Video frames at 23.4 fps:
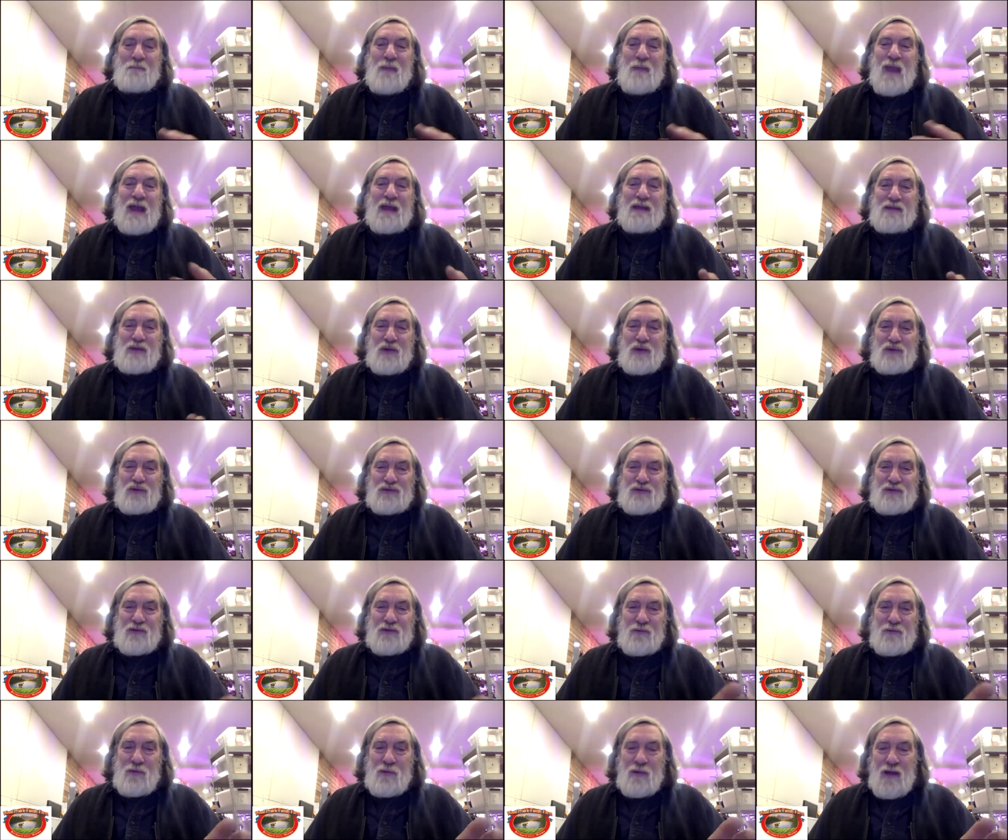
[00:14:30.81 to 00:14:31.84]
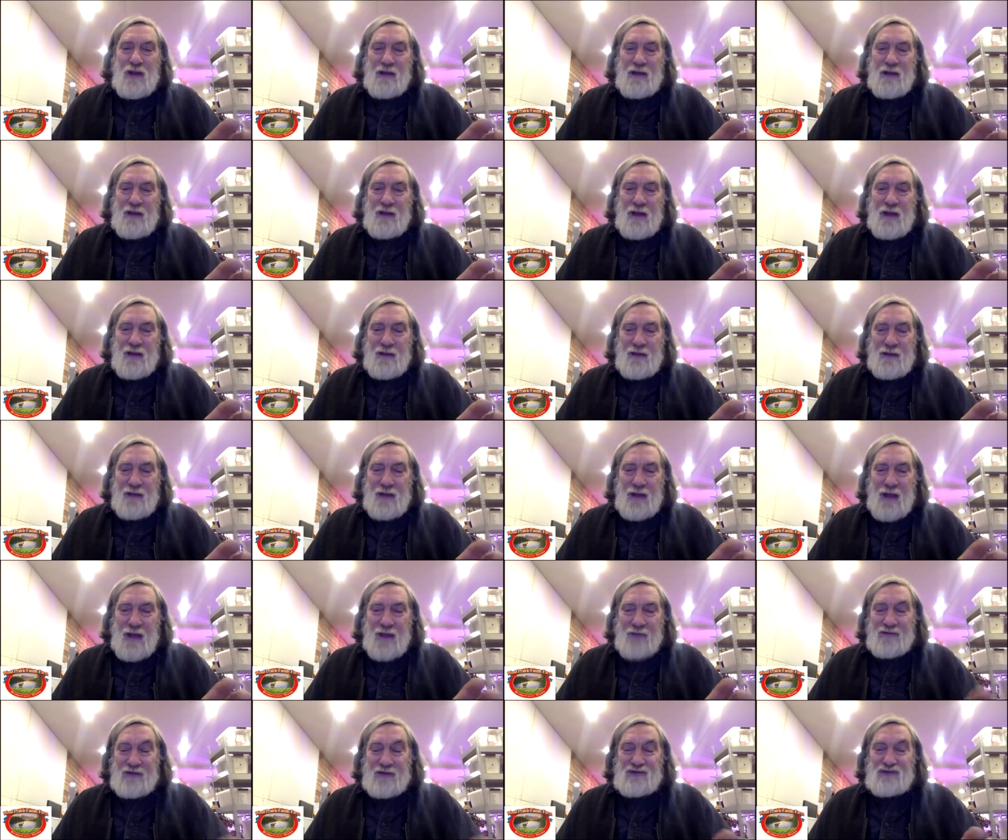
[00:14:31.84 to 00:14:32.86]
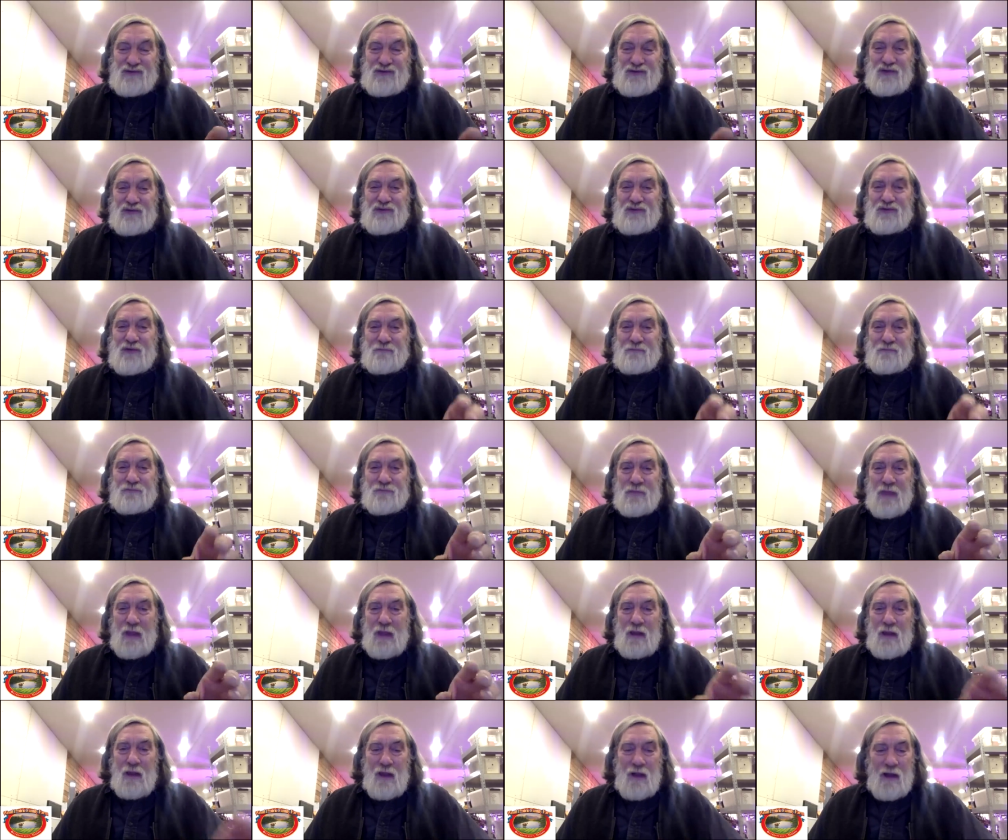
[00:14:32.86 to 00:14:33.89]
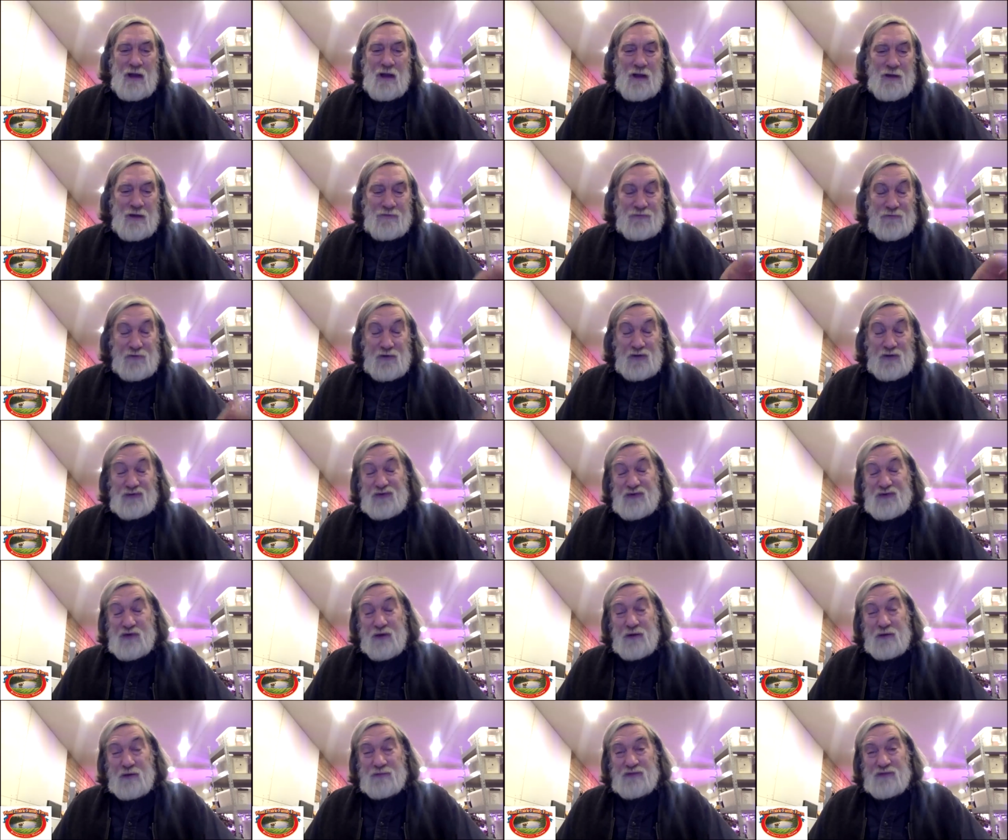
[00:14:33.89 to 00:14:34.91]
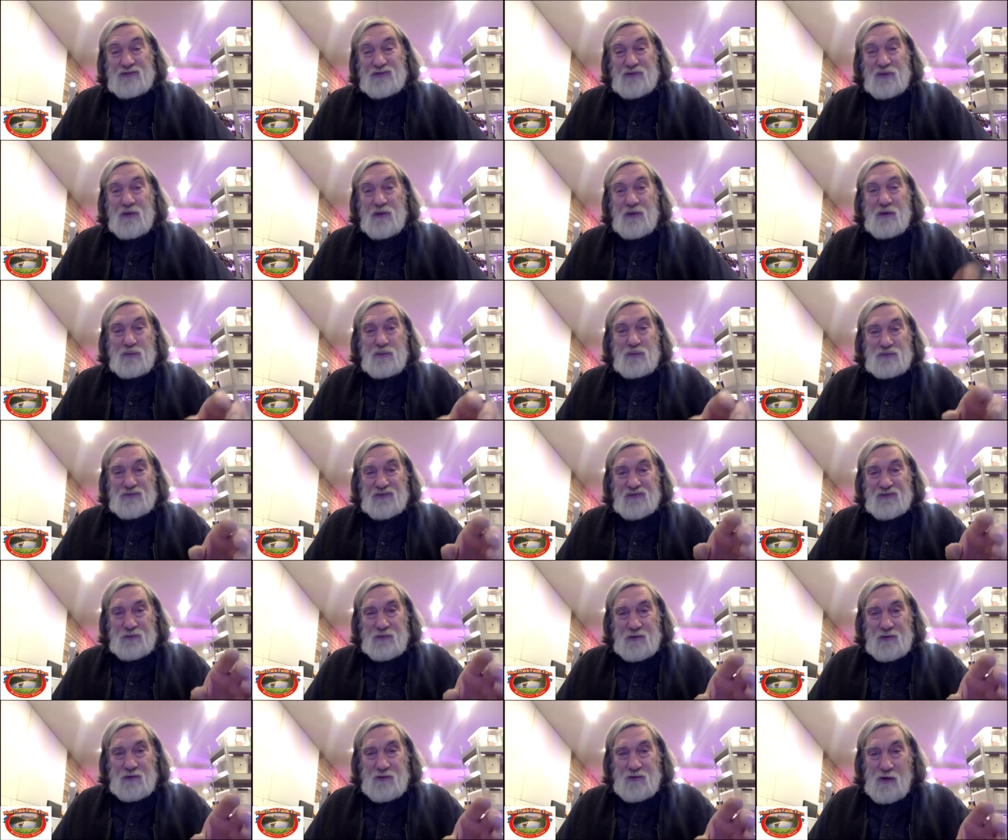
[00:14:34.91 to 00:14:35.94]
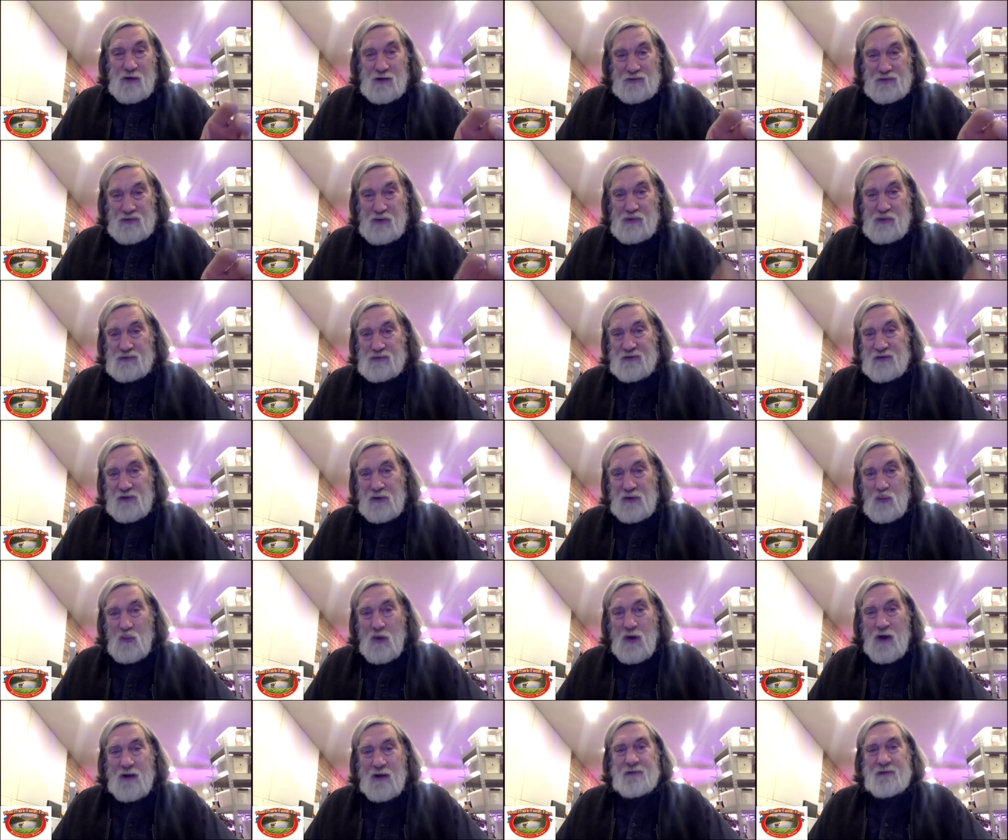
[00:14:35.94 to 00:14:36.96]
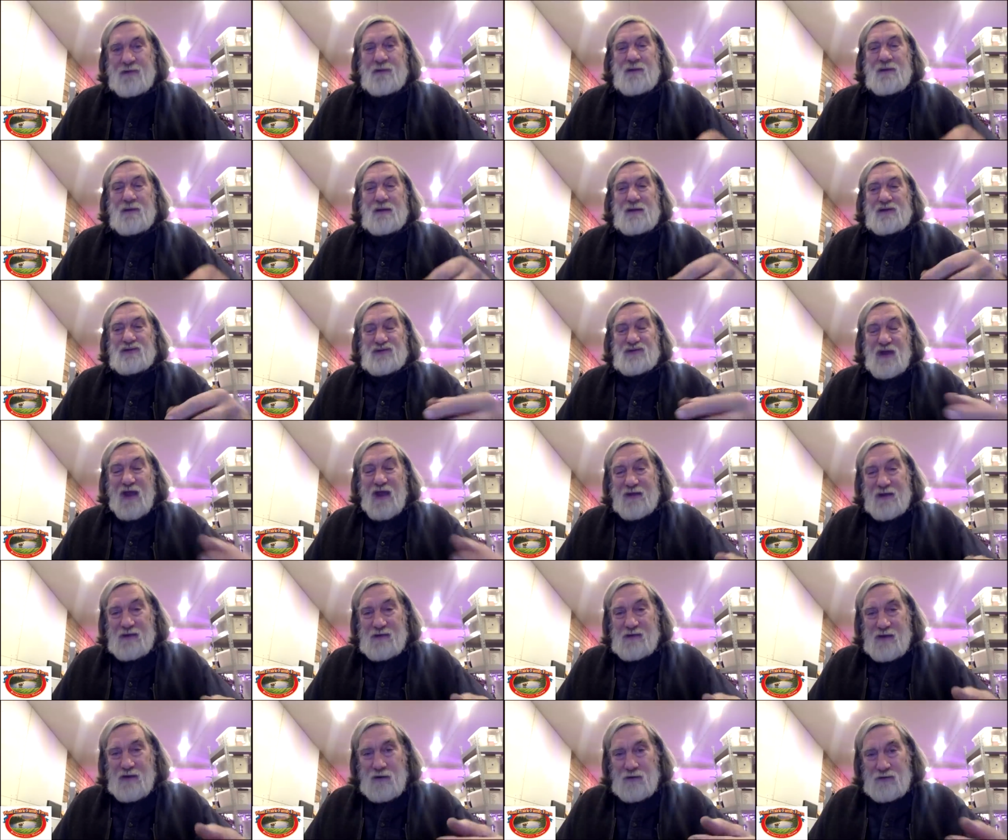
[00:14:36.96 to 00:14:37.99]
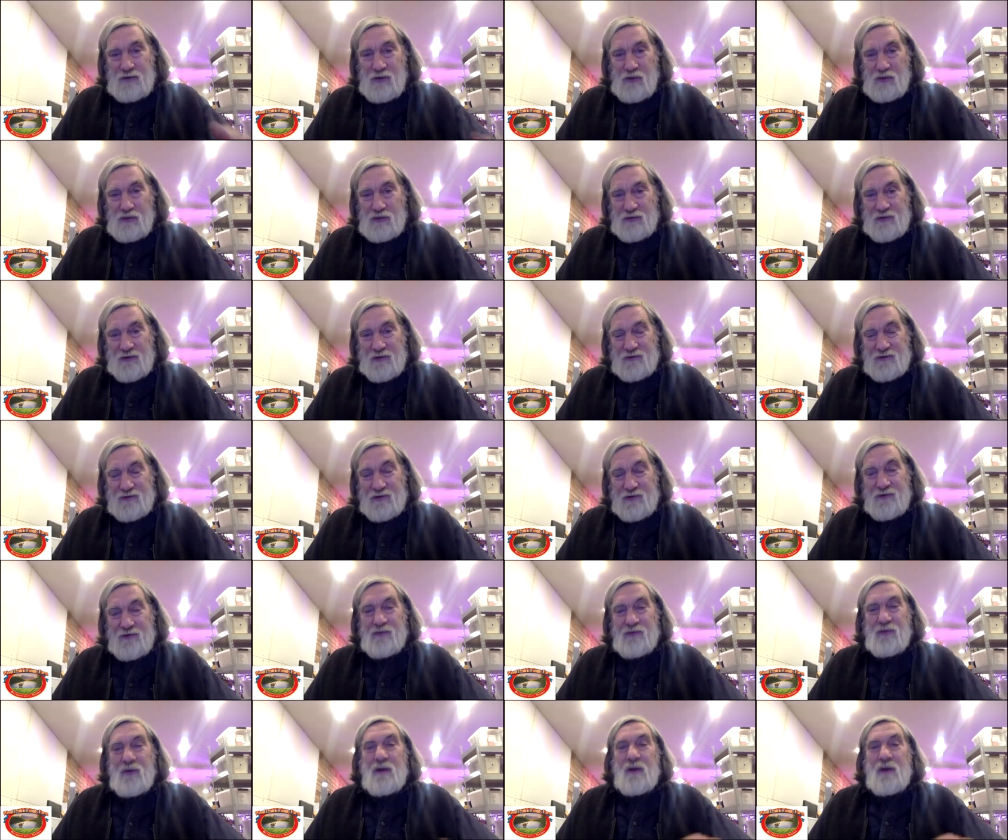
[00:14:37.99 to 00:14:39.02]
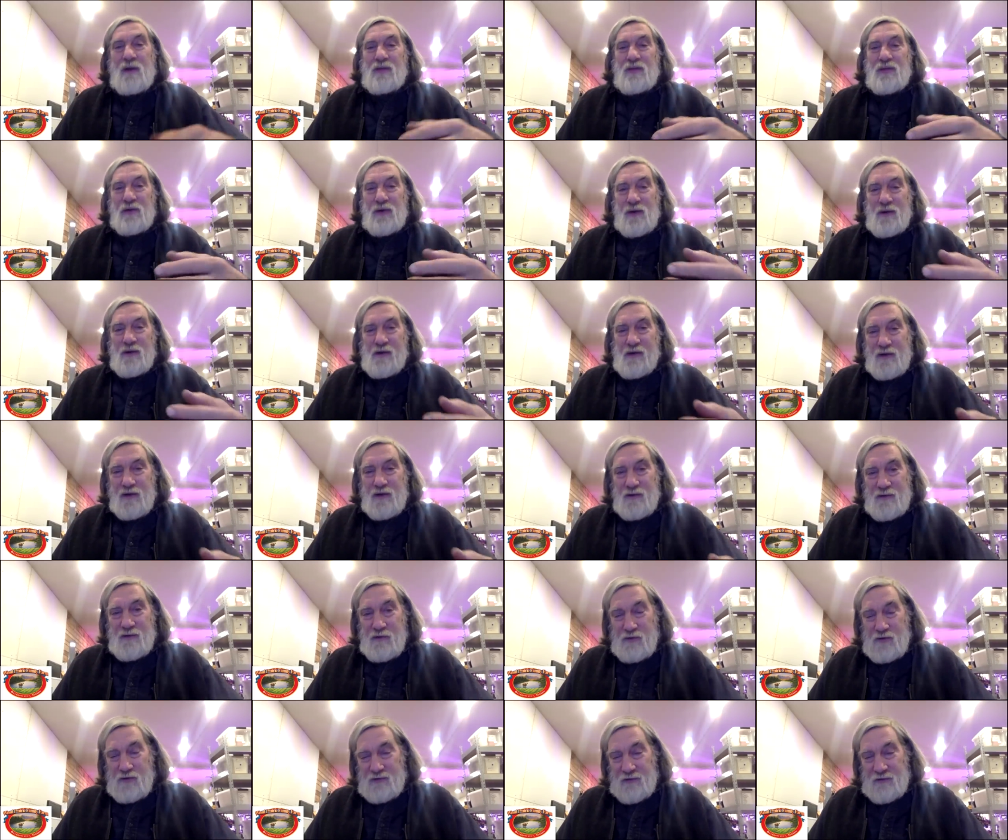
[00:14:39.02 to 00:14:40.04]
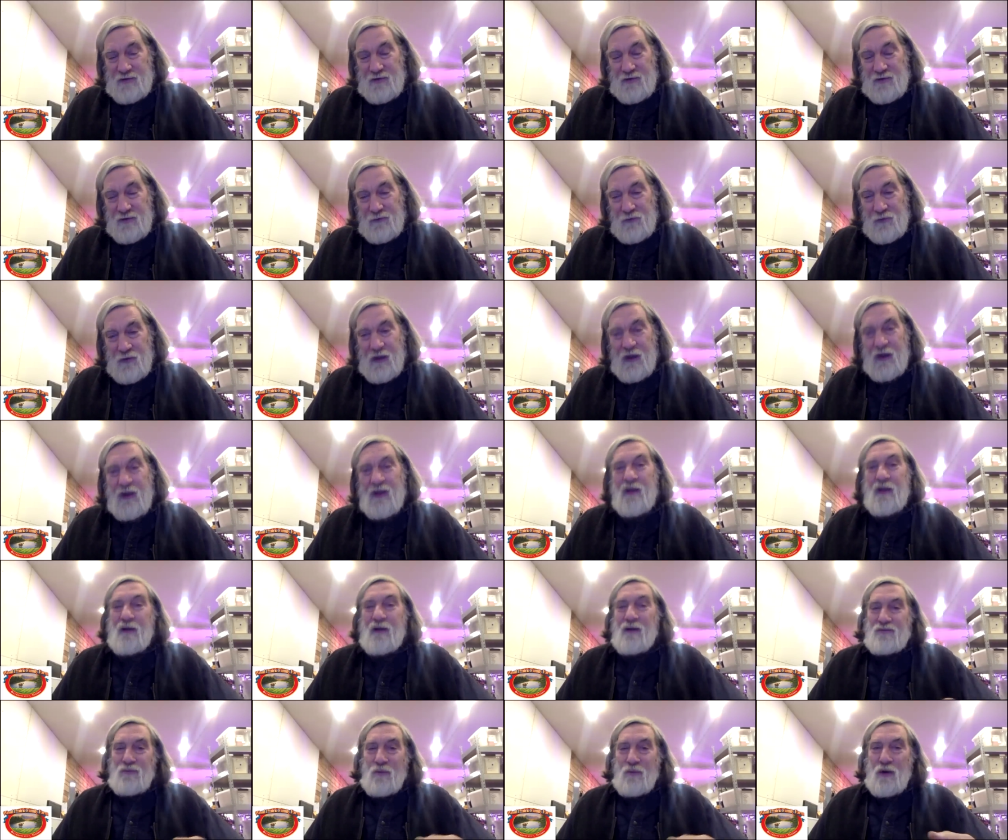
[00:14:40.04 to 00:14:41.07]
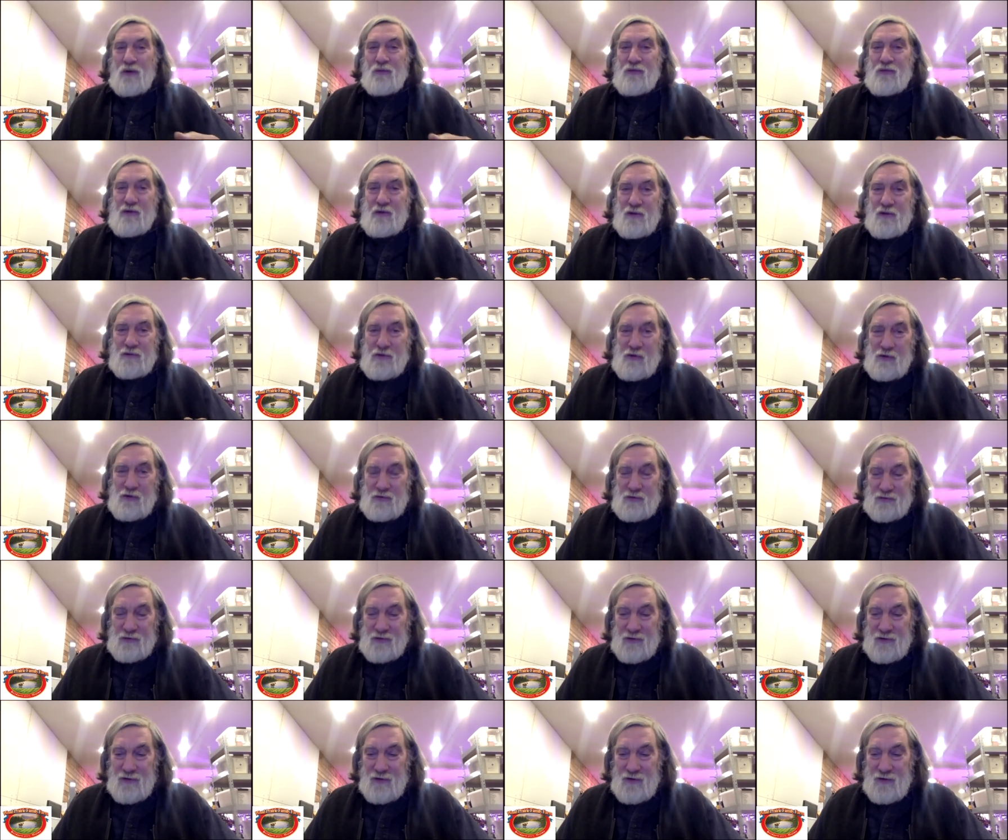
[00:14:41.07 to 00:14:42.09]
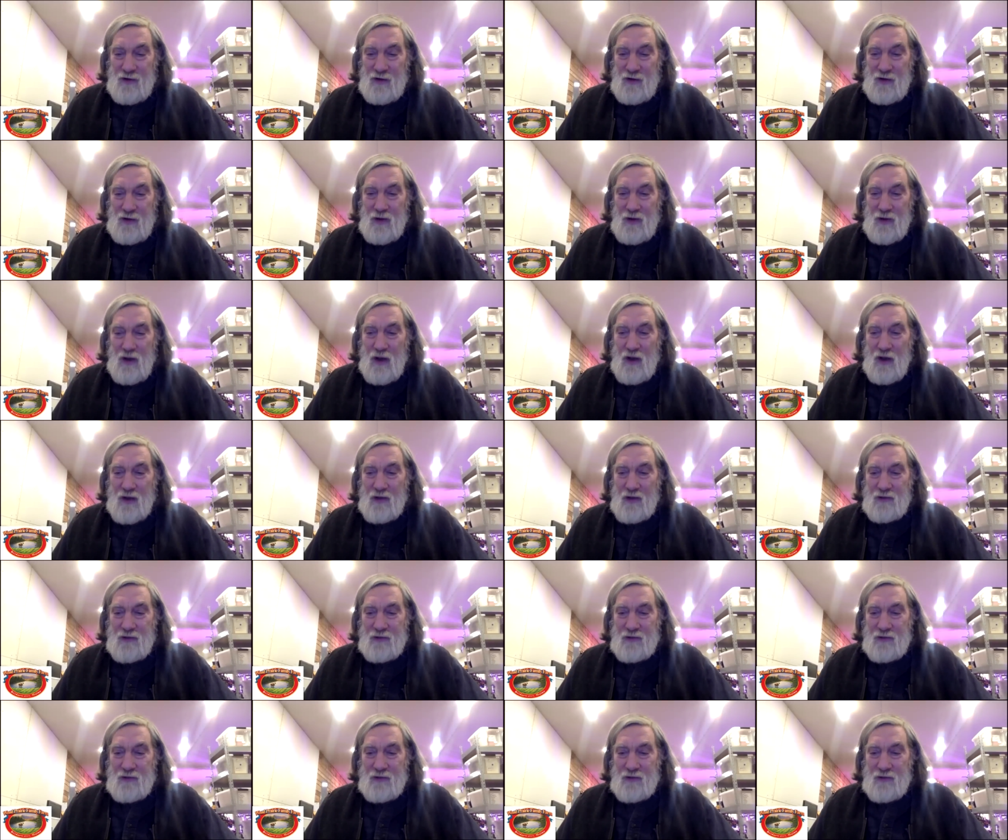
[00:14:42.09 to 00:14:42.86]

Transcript: So Maine used to have its system uh, first year in the soil was called Nuclear One, second year Nuclear Two, third year nuclear three, fourth year nuclear